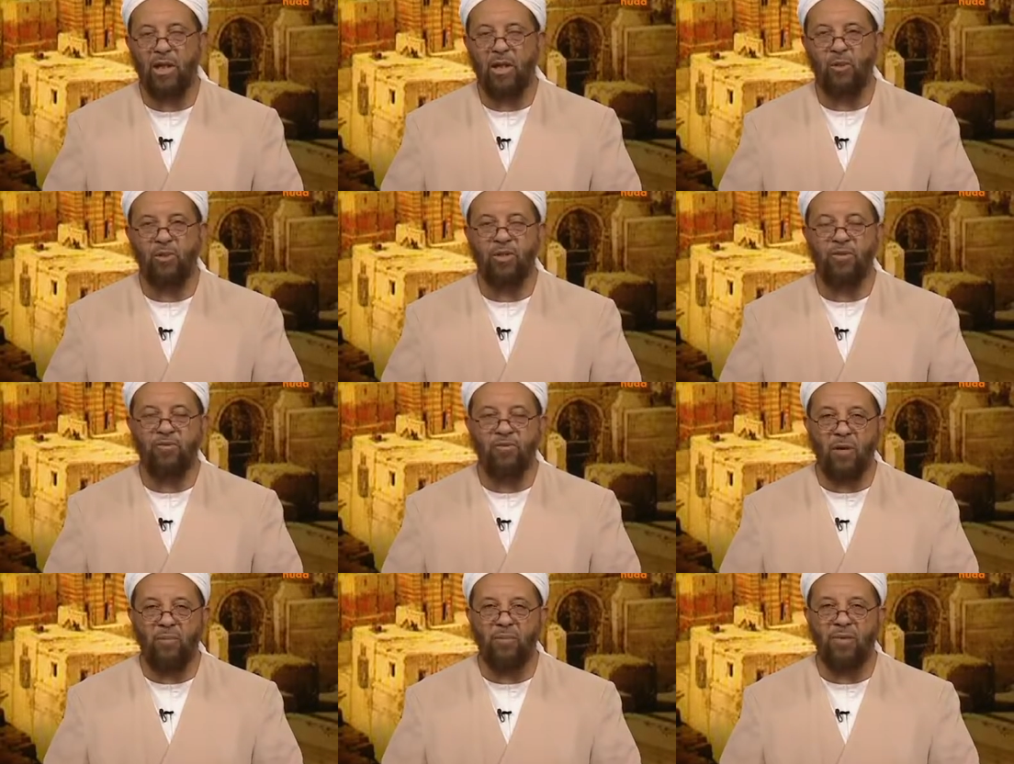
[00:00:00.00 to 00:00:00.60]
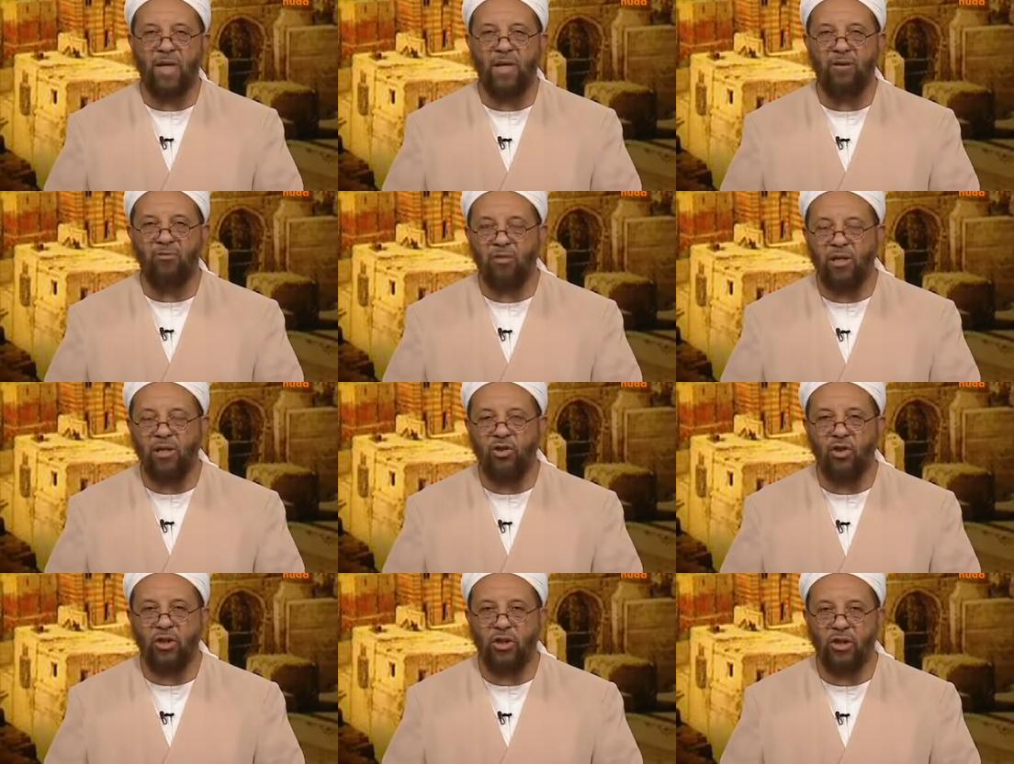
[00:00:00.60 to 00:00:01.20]
It was from that
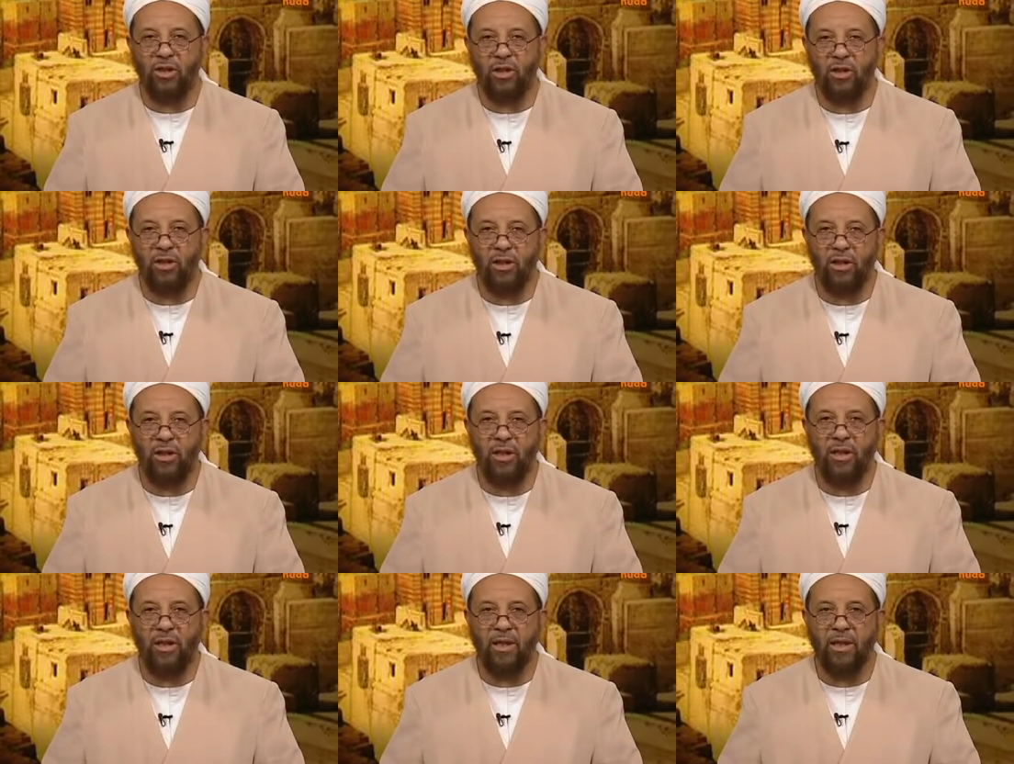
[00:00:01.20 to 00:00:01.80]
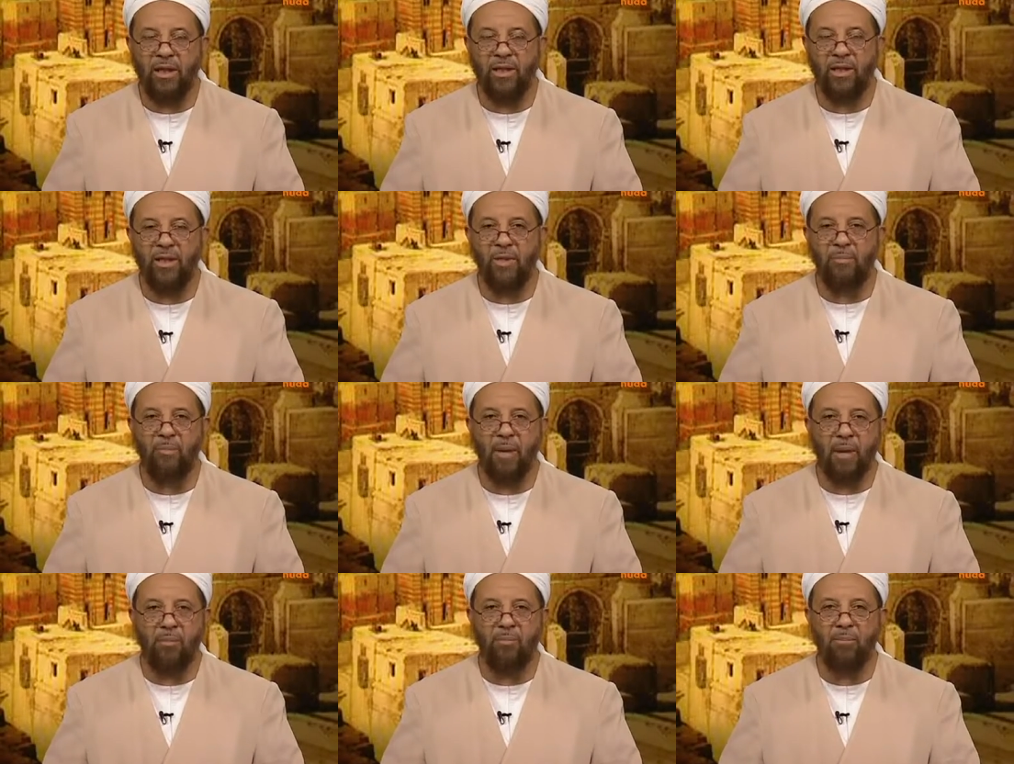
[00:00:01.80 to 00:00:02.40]
region in
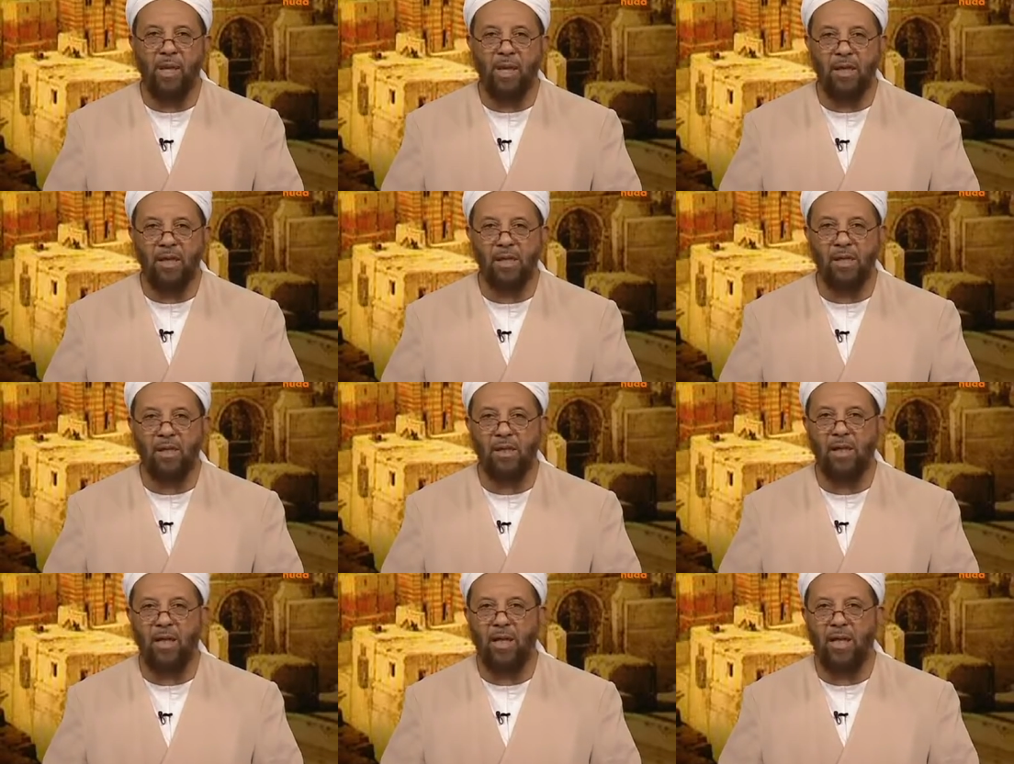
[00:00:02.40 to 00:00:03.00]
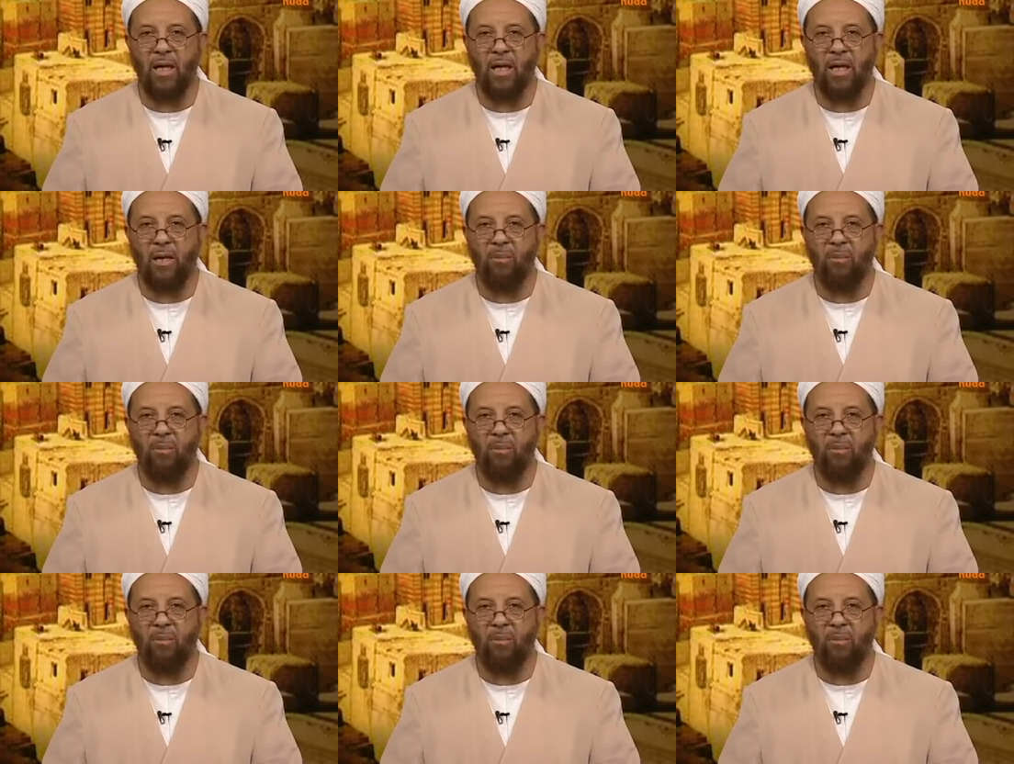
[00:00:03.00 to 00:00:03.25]
the Bambuk uh,